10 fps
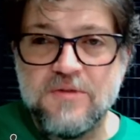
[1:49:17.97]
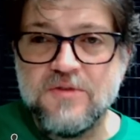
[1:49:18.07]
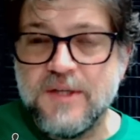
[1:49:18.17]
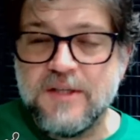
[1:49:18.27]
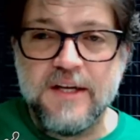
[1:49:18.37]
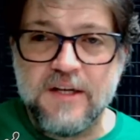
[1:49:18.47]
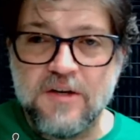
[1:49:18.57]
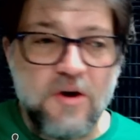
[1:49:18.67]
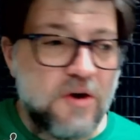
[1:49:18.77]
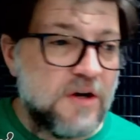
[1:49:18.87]
Don't treat it like a
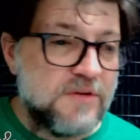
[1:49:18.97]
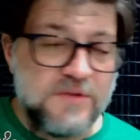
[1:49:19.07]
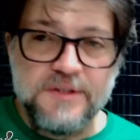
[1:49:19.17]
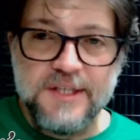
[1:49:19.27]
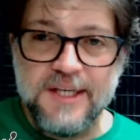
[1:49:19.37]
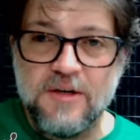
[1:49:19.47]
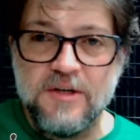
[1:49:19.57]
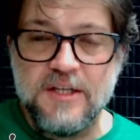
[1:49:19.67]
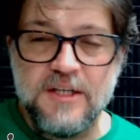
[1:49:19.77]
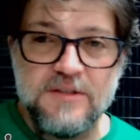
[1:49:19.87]
car. Don't just get on it,